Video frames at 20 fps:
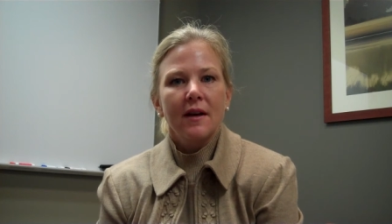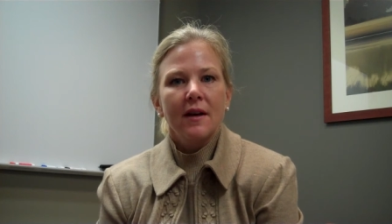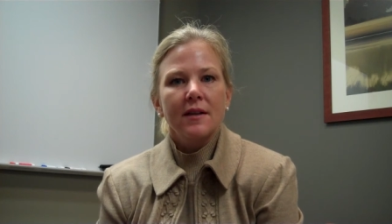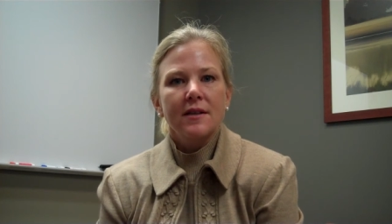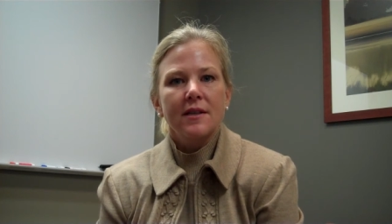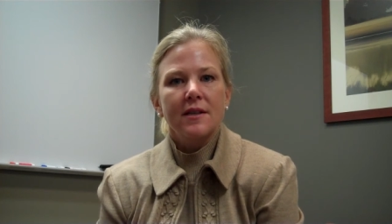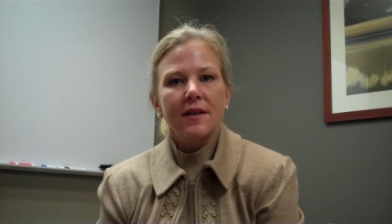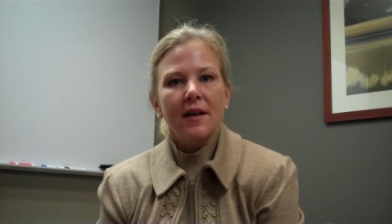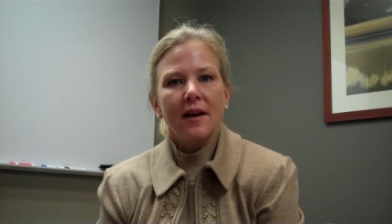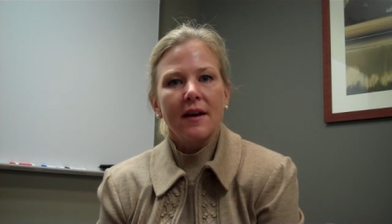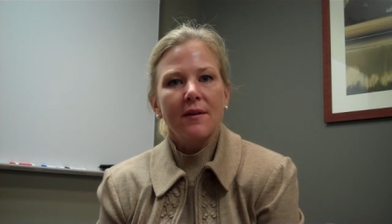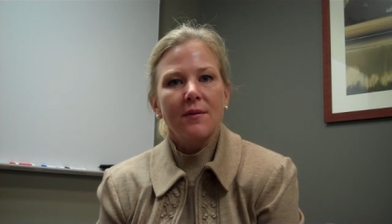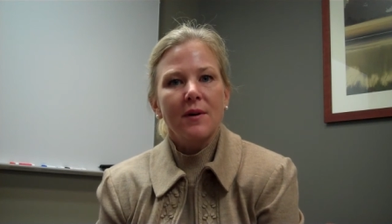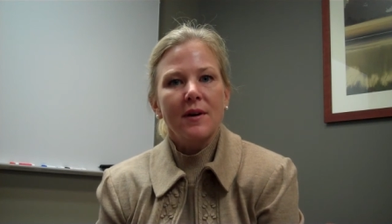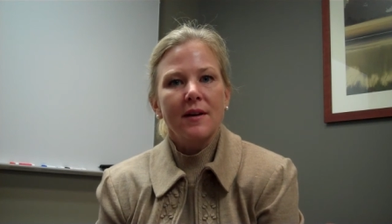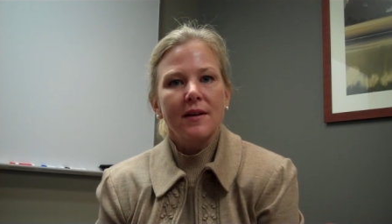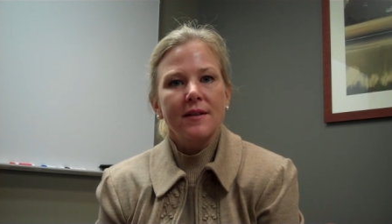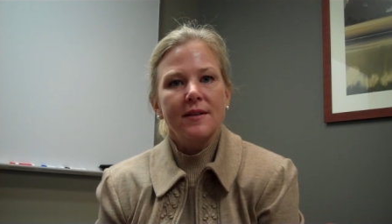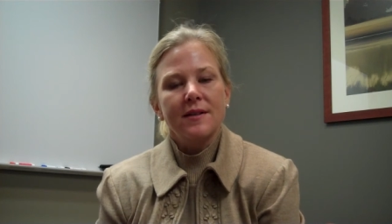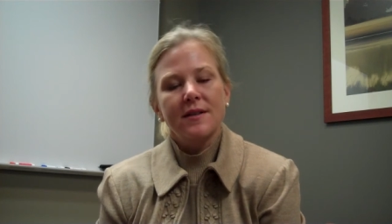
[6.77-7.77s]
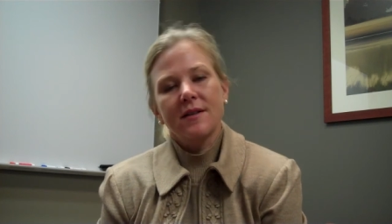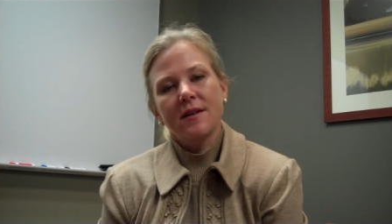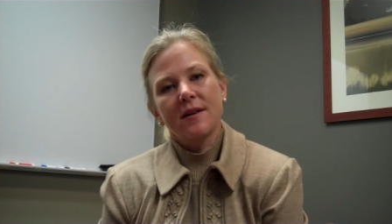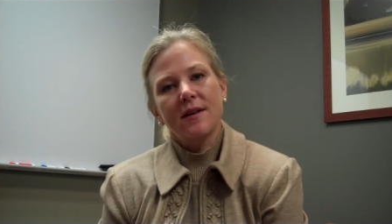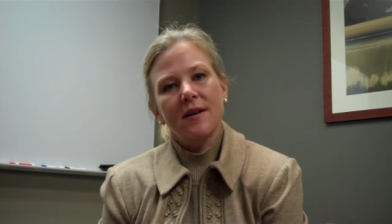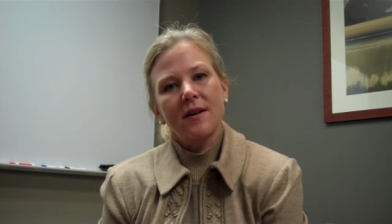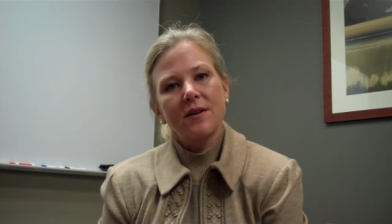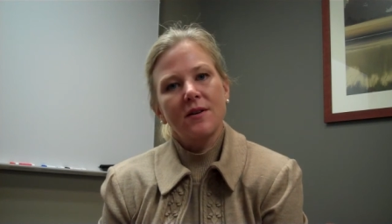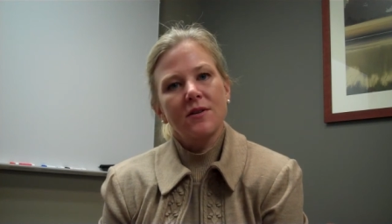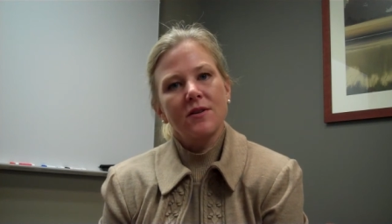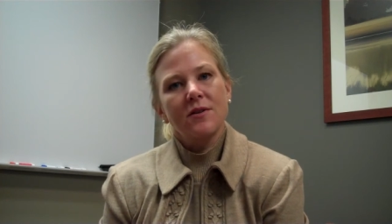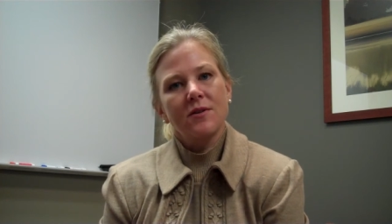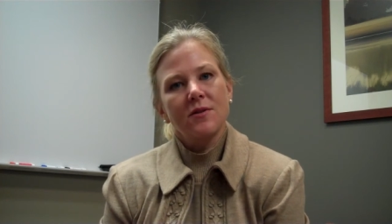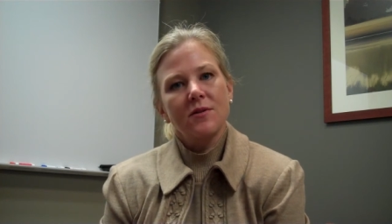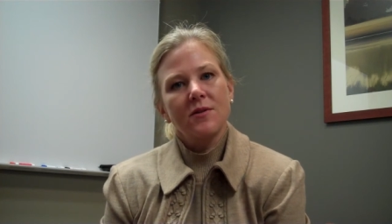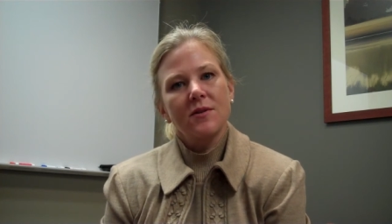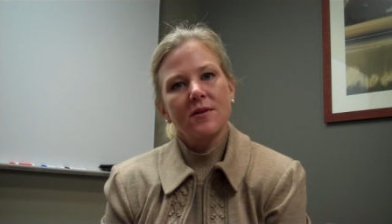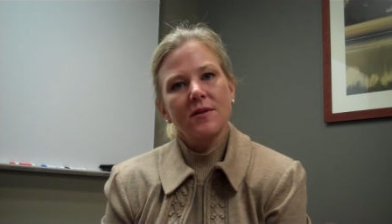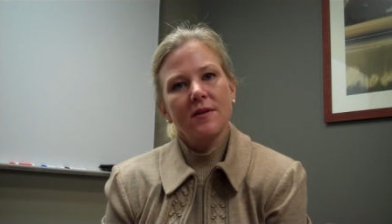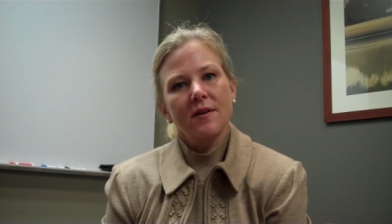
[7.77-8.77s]
Today I wanted to
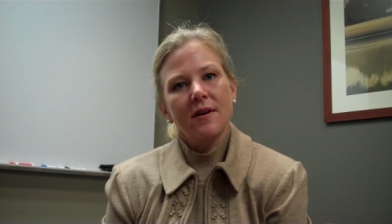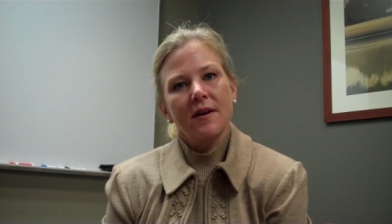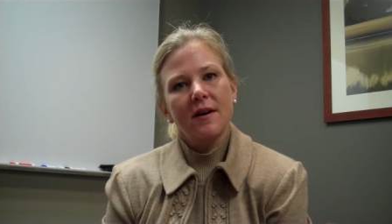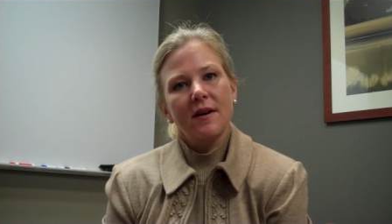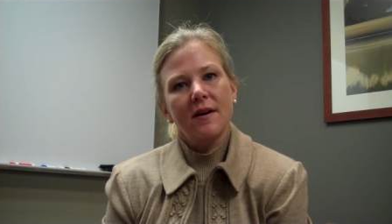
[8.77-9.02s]
introduce